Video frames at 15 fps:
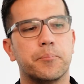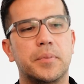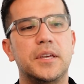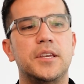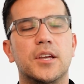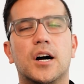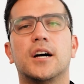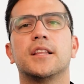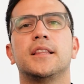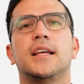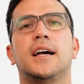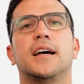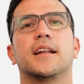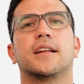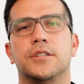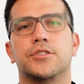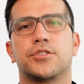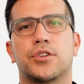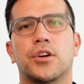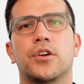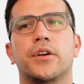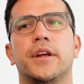Beyond that,
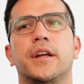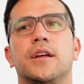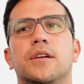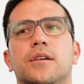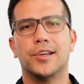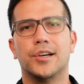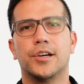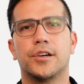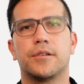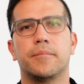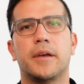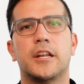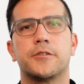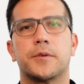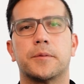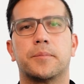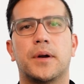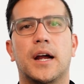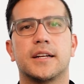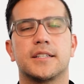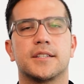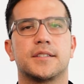ensuring good management
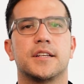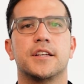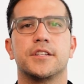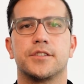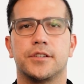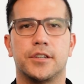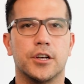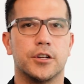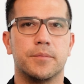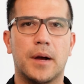practices, good